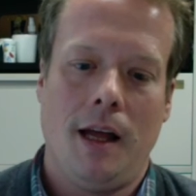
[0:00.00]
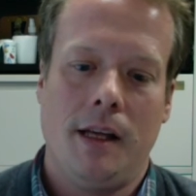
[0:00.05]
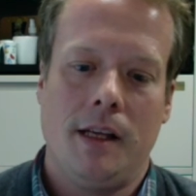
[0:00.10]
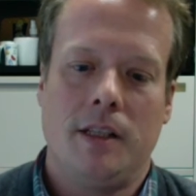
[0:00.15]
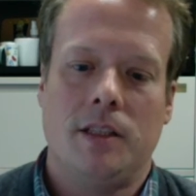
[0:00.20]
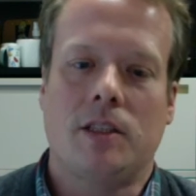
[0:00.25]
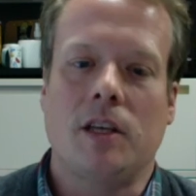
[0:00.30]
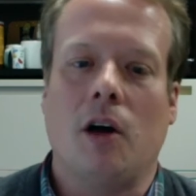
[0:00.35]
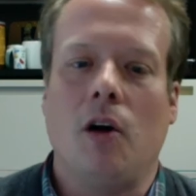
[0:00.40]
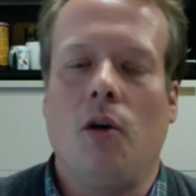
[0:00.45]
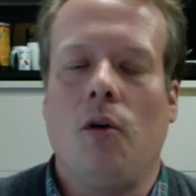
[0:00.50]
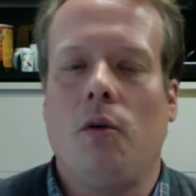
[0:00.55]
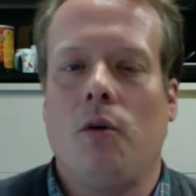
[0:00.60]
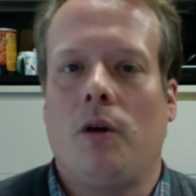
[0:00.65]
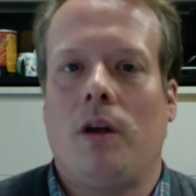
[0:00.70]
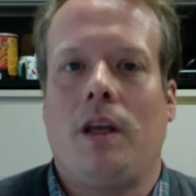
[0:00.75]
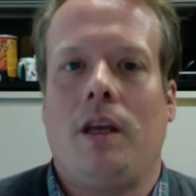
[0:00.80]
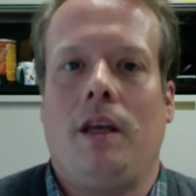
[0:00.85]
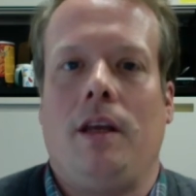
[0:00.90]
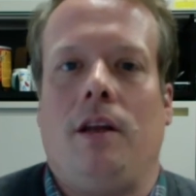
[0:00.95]
So,
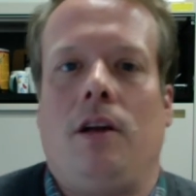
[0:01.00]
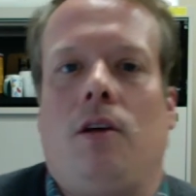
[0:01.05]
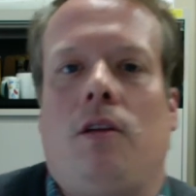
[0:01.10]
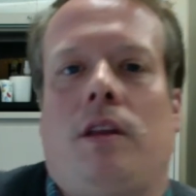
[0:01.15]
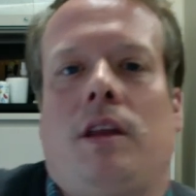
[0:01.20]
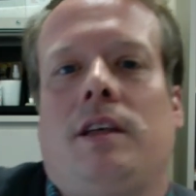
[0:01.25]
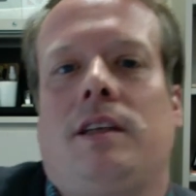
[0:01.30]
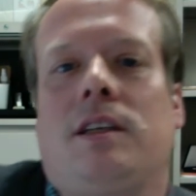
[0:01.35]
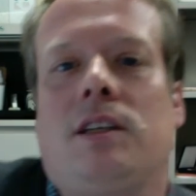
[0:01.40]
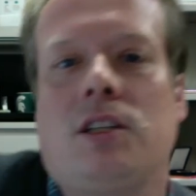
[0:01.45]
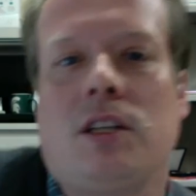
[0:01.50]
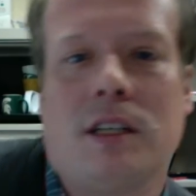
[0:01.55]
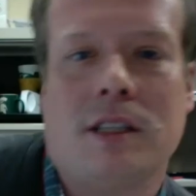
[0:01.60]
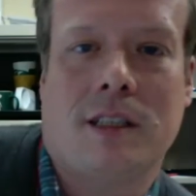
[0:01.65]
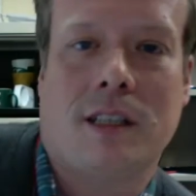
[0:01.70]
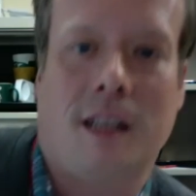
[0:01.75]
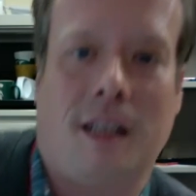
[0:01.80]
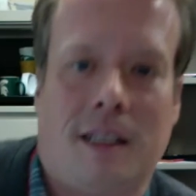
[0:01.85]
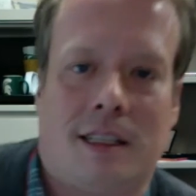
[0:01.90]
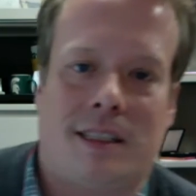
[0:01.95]
you know, this is
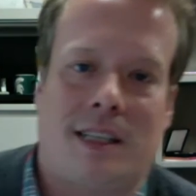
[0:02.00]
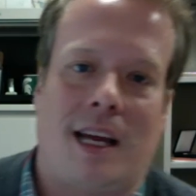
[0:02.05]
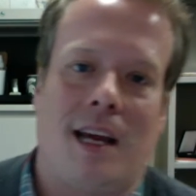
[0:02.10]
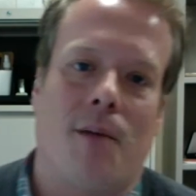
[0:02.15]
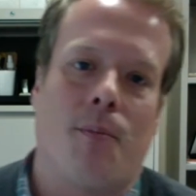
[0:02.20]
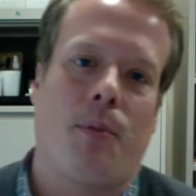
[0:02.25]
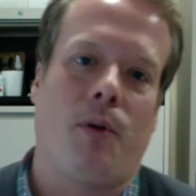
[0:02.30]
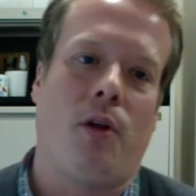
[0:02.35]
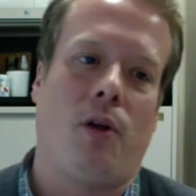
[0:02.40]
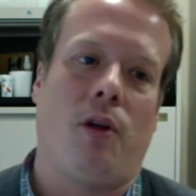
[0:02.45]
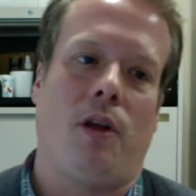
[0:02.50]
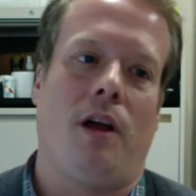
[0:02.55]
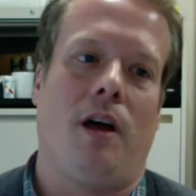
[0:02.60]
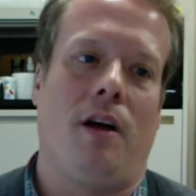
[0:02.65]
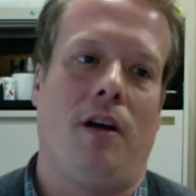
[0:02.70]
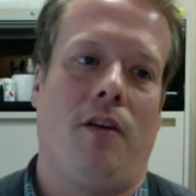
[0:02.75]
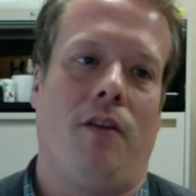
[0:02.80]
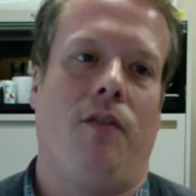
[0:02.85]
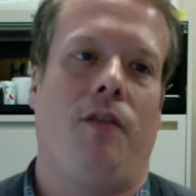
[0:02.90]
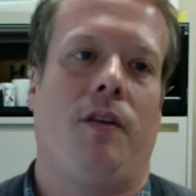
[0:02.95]
just an example
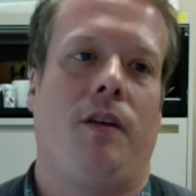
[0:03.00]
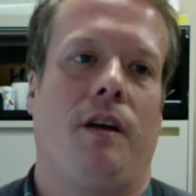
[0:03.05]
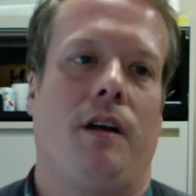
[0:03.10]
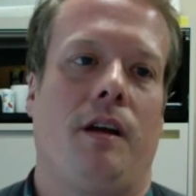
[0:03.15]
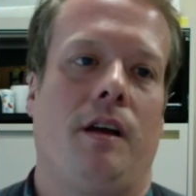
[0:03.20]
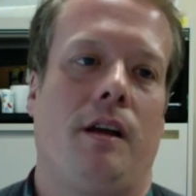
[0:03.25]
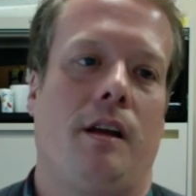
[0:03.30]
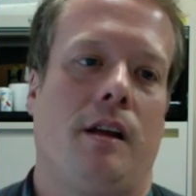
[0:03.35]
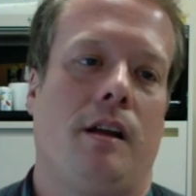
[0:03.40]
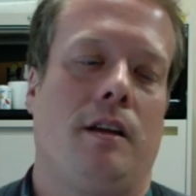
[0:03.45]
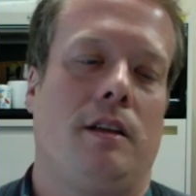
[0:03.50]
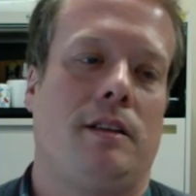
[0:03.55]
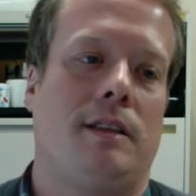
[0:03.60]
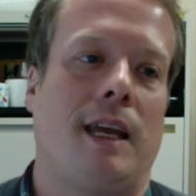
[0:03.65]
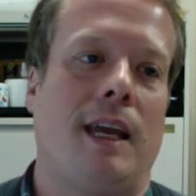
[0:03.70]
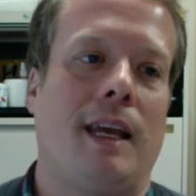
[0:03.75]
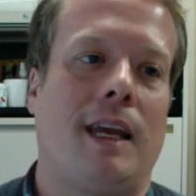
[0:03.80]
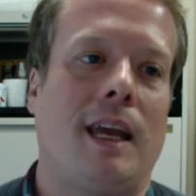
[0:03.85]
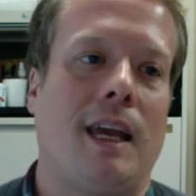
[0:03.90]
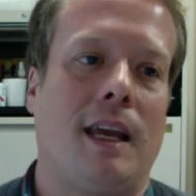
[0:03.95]
of
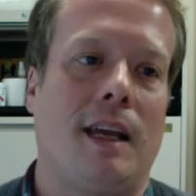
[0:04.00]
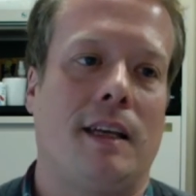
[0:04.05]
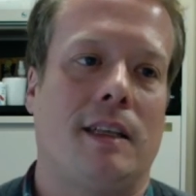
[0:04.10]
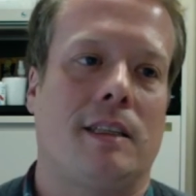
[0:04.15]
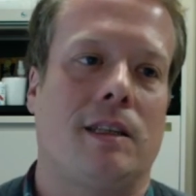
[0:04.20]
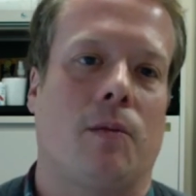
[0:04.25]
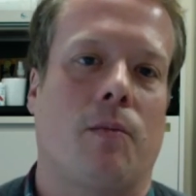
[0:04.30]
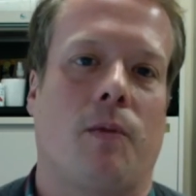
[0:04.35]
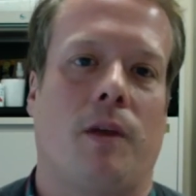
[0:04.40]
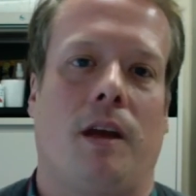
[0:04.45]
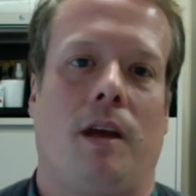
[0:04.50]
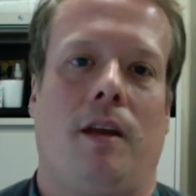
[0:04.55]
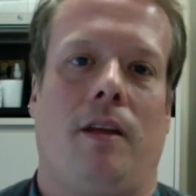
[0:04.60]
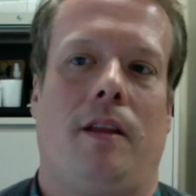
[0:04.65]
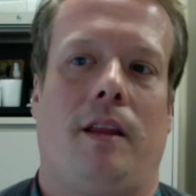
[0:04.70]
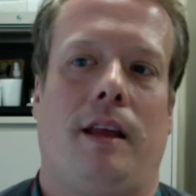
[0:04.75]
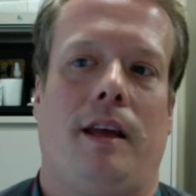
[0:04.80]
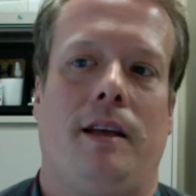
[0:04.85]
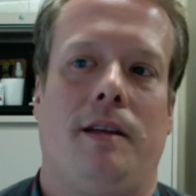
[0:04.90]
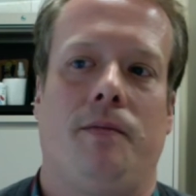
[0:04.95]
taking
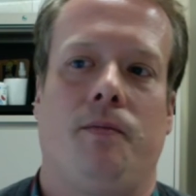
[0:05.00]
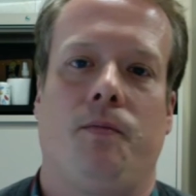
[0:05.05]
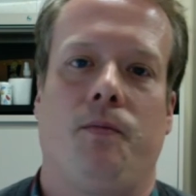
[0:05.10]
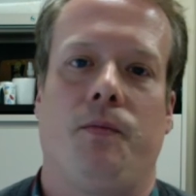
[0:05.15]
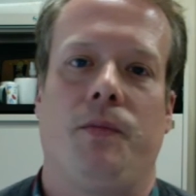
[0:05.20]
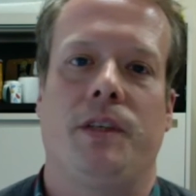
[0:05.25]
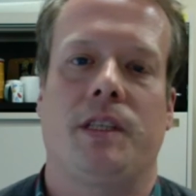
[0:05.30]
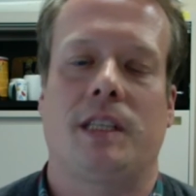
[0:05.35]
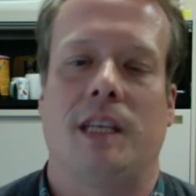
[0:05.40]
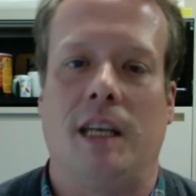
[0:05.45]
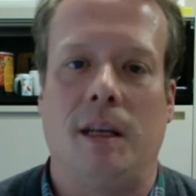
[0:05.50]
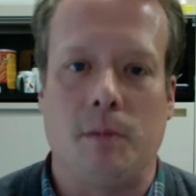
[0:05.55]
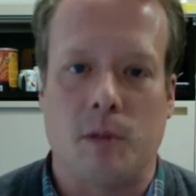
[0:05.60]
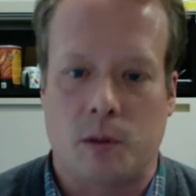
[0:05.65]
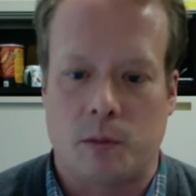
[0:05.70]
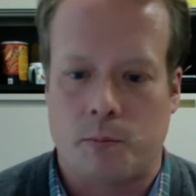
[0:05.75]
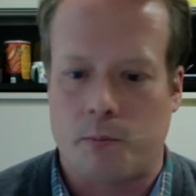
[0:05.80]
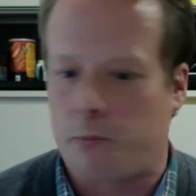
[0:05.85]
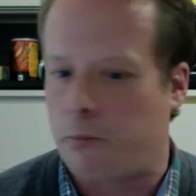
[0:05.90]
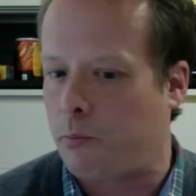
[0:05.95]
something that
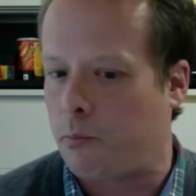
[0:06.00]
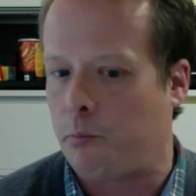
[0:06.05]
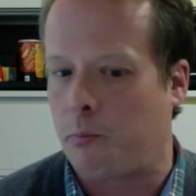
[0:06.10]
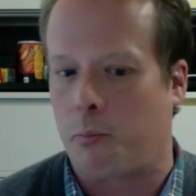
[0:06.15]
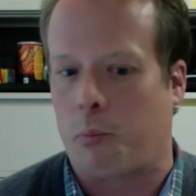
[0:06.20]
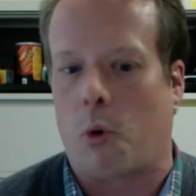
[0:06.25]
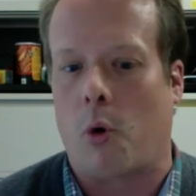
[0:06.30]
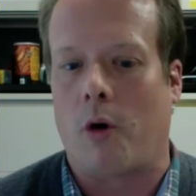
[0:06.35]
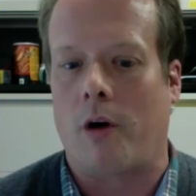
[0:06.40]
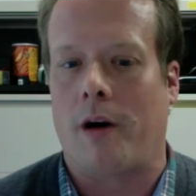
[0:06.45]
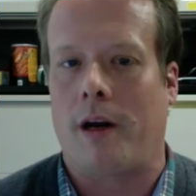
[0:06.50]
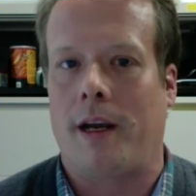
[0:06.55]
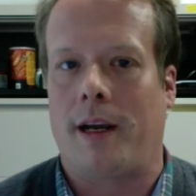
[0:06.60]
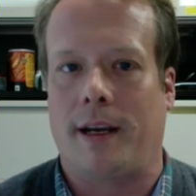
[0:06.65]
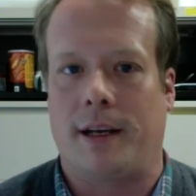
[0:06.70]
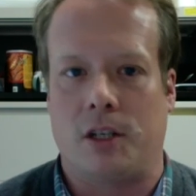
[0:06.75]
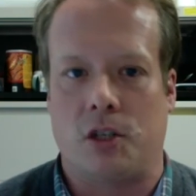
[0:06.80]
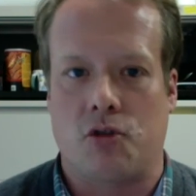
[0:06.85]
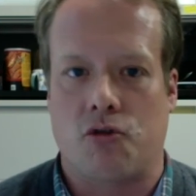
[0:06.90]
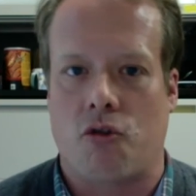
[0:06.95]
seems
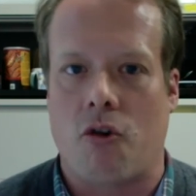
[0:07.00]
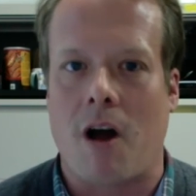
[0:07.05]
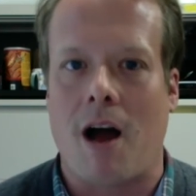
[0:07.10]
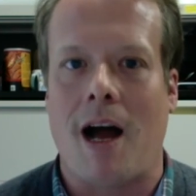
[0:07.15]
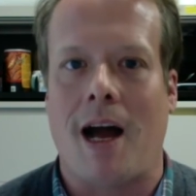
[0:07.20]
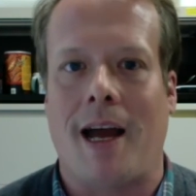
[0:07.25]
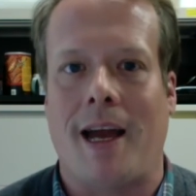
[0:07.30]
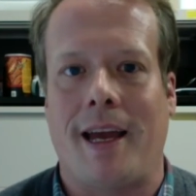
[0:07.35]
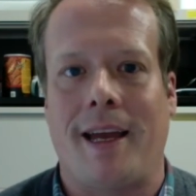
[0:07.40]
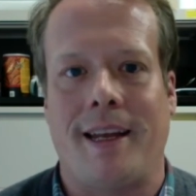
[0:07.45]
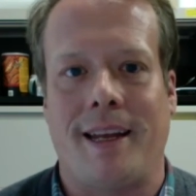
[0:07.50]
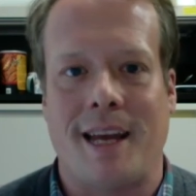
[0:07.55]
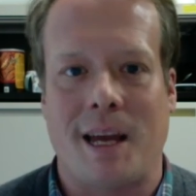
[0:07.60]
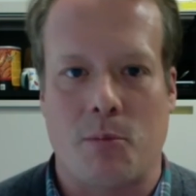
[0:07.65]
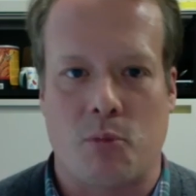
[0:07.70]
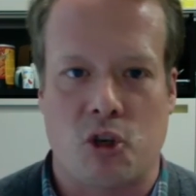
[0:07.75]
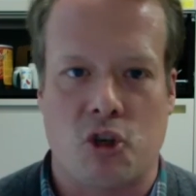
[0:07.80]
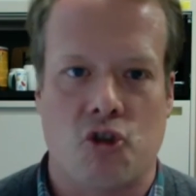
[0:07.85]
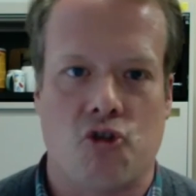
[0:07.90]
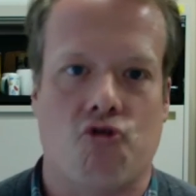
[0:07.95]
boring and dry and
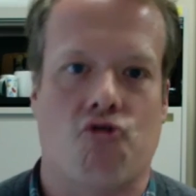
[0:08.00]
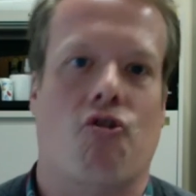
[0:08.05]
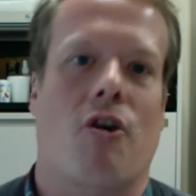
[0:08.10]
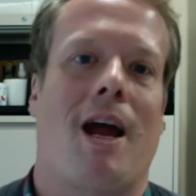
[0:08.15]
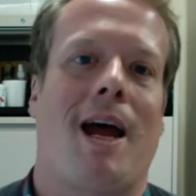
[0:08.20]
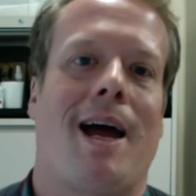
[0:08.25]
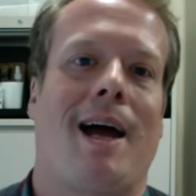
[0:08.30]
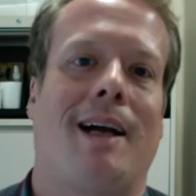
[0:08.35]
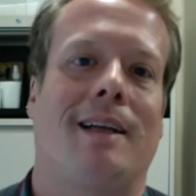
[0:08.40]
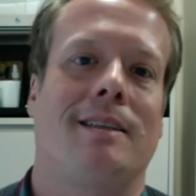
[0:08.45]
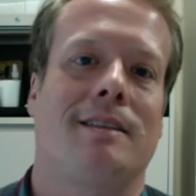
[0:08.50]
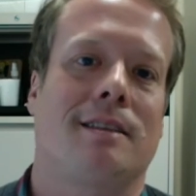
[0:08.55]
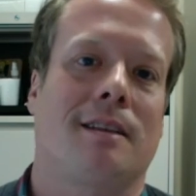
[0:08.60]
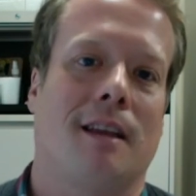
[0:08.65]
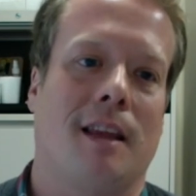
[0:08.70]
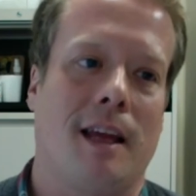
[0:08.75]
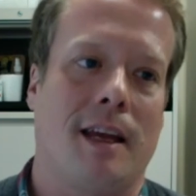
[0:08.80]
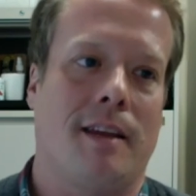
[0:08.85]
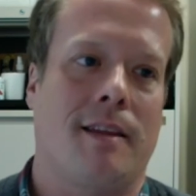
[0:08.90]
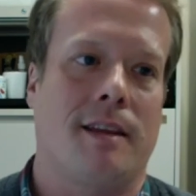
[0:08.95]
abstract,
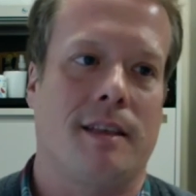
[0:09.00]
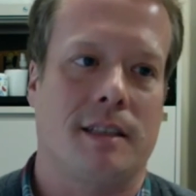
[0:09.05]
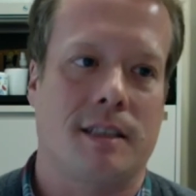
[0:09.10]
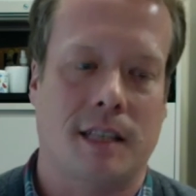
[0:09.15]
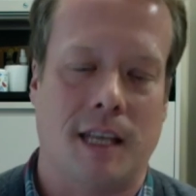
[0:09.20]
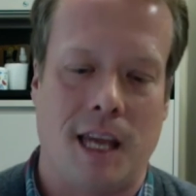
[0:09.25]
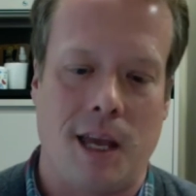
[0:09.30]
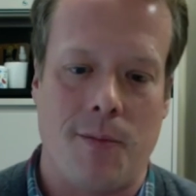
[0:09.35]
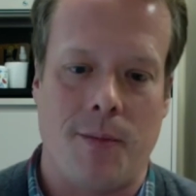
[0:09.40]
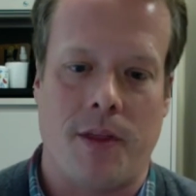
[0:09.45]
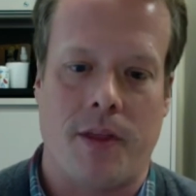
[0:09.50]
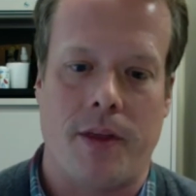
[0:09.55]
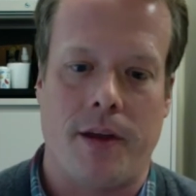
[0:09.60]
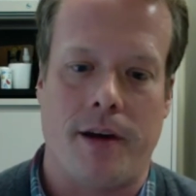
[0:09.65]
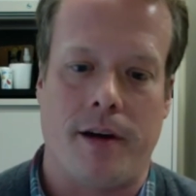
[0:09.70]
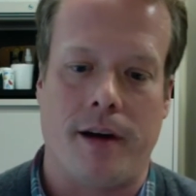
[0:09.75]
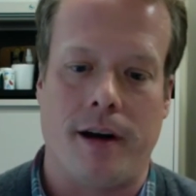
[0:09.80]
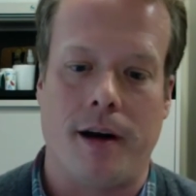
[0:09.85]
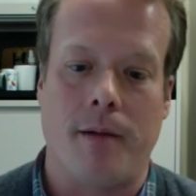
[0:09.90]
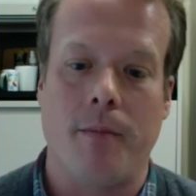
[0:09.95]
like the schema
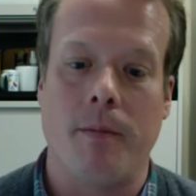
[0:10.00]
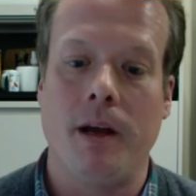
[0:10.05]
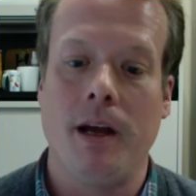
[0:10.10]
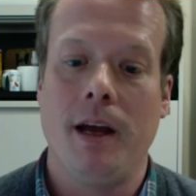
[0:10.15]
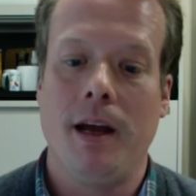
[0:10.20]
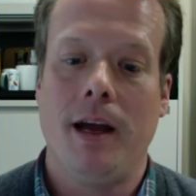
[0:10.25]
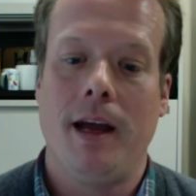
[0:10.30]
theorem,